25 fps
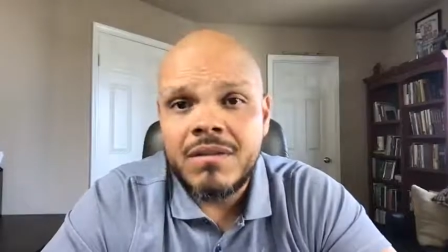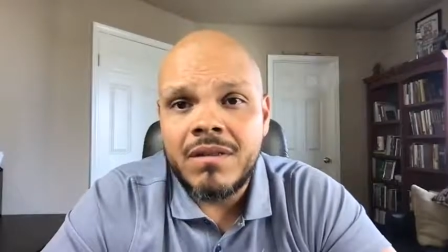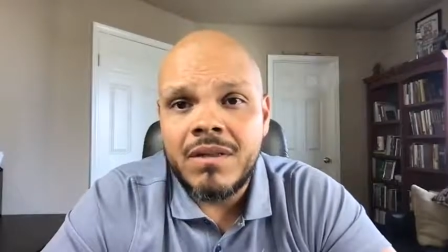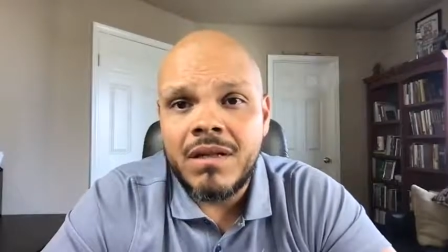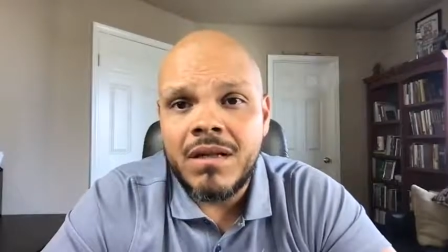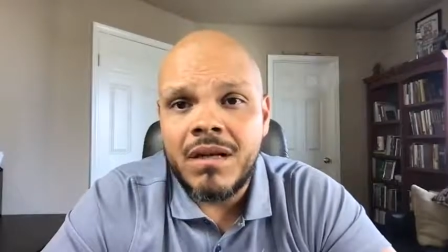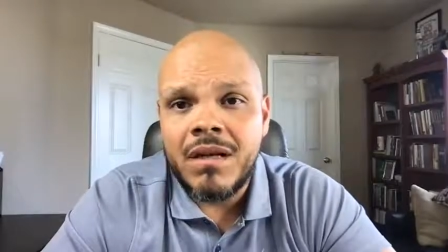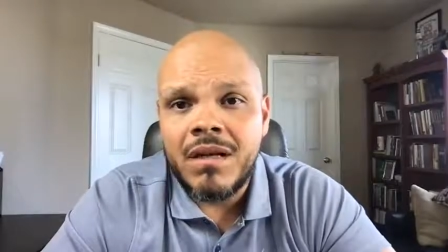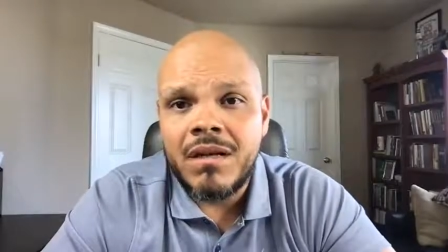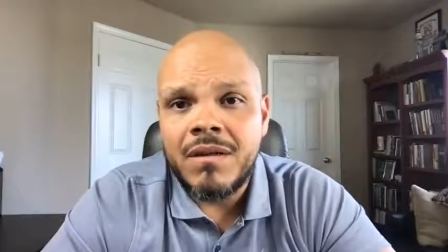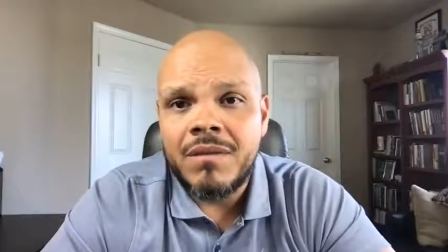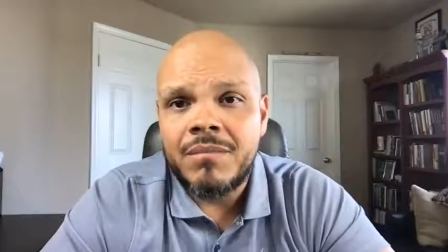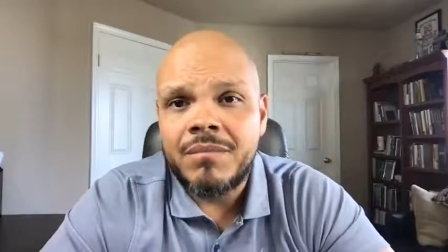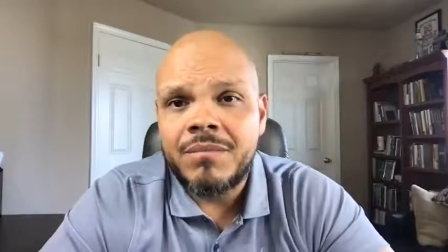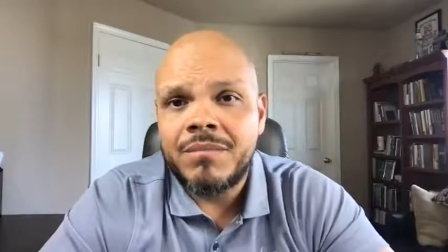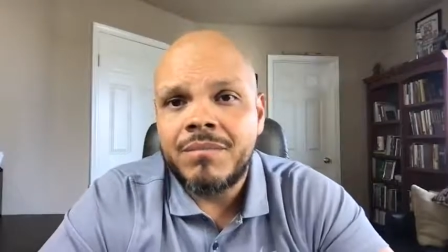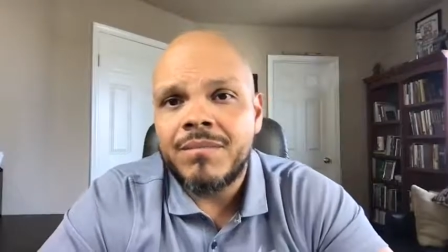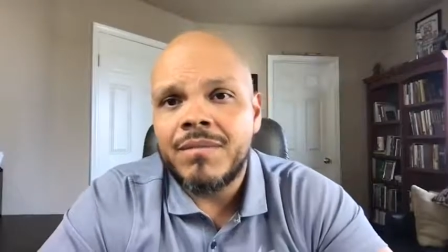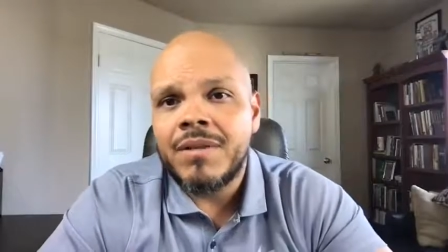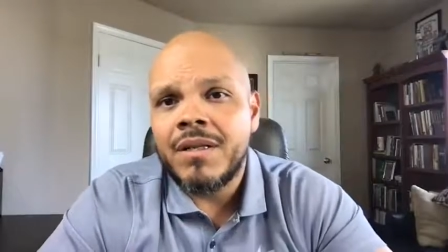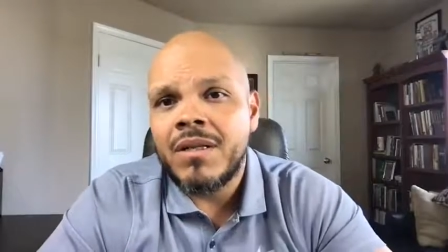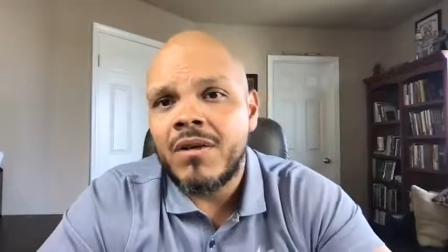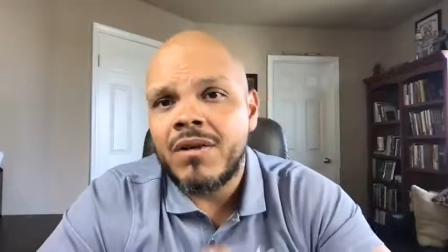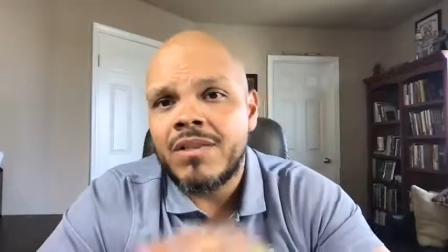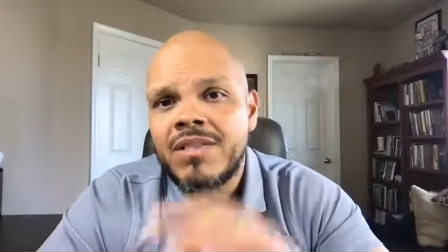Um,
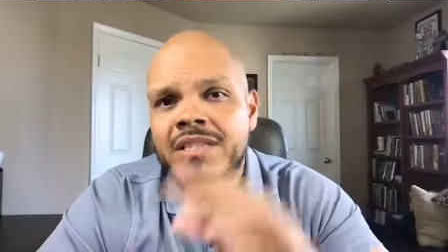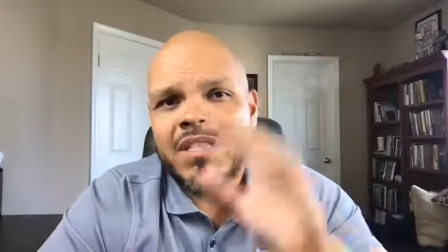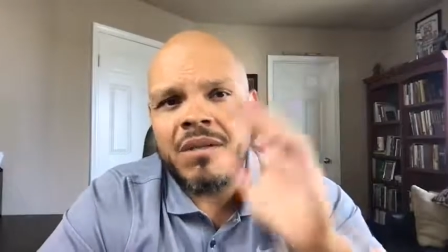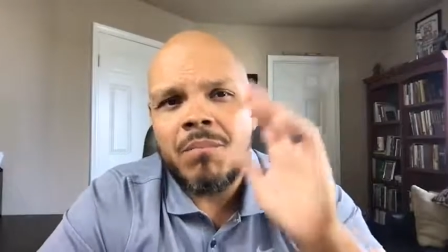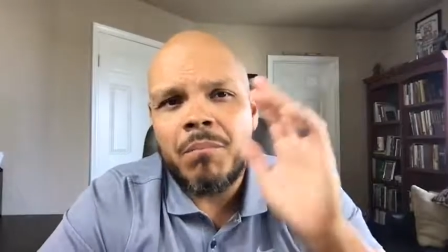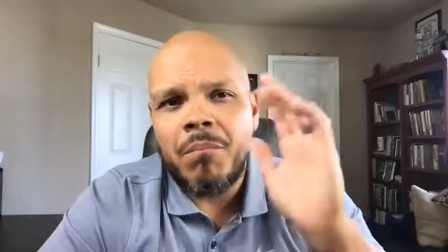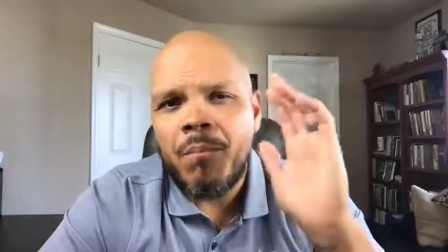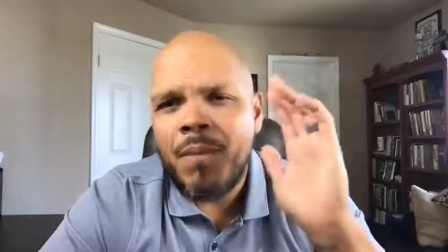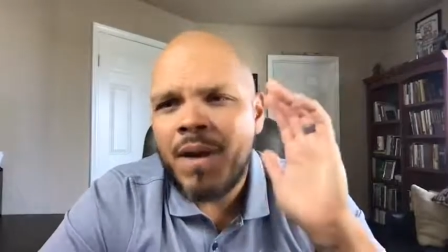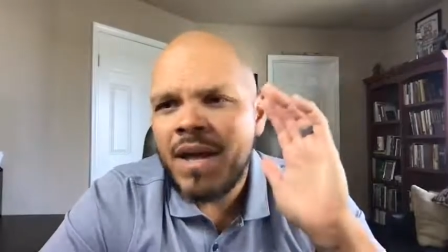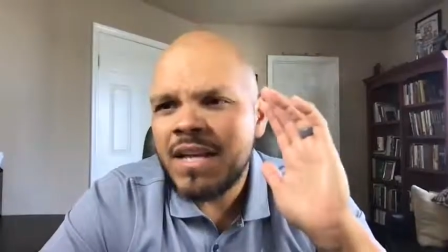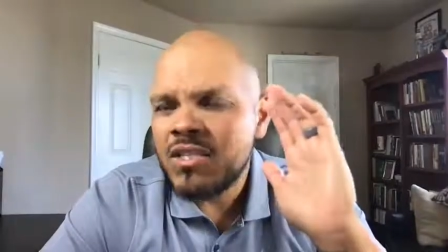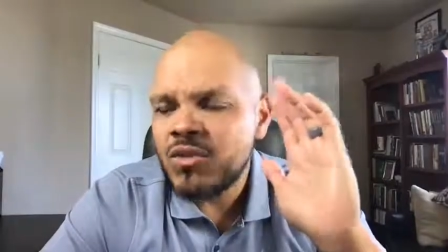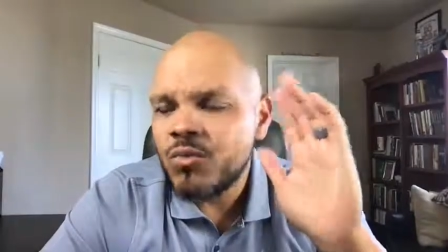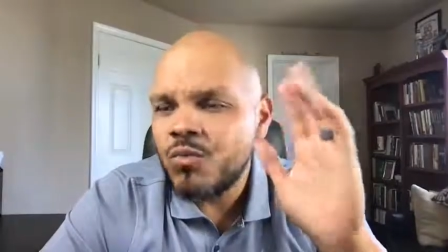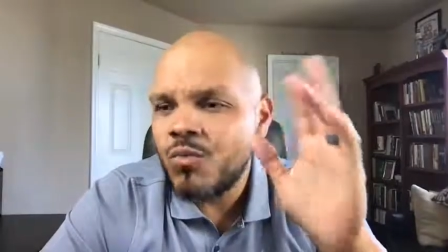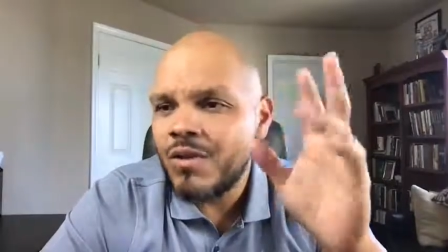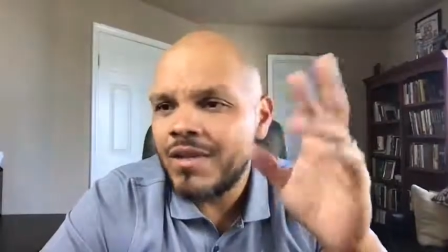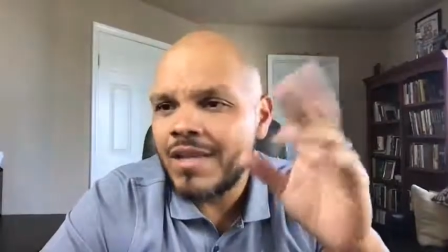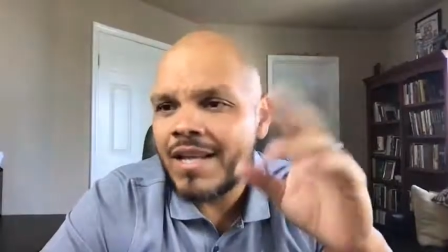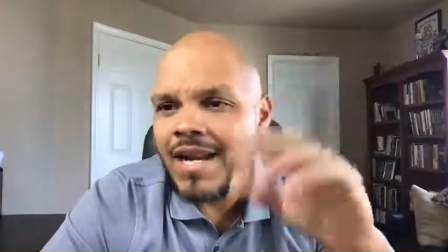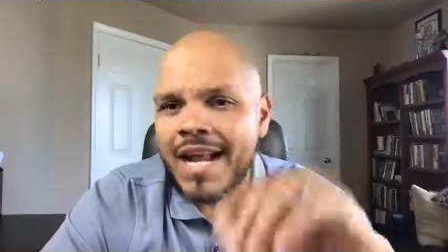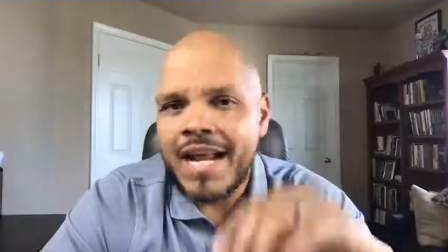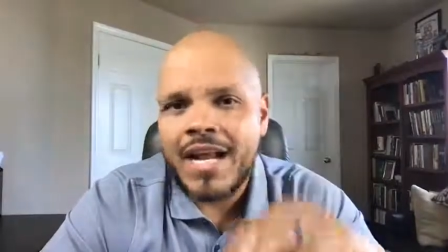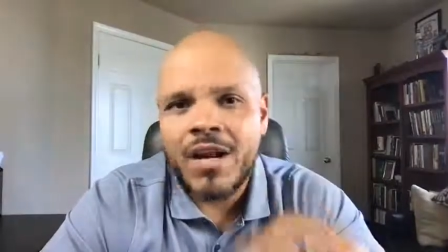you know, it's the best
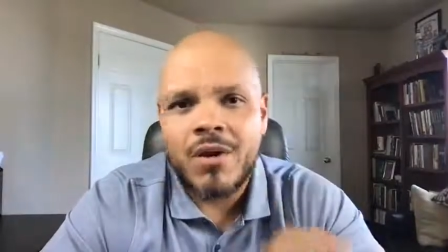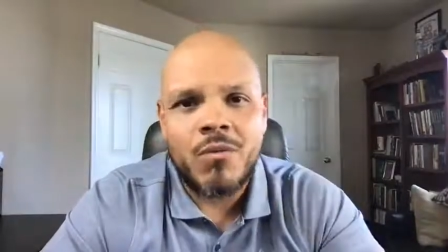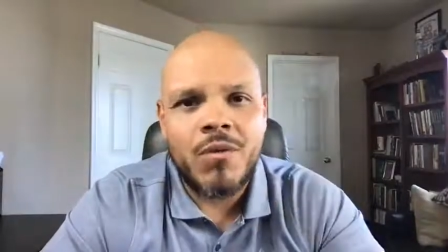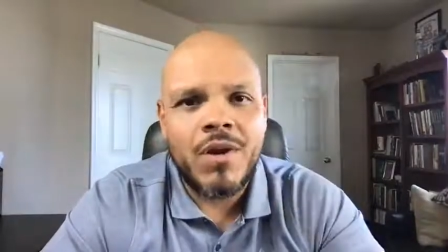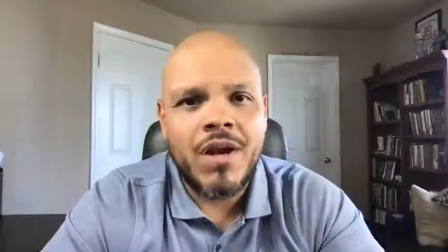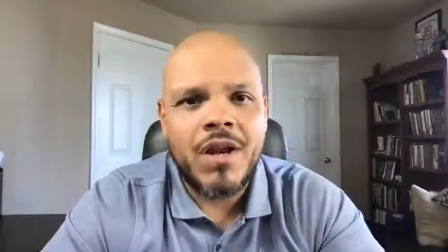one that I could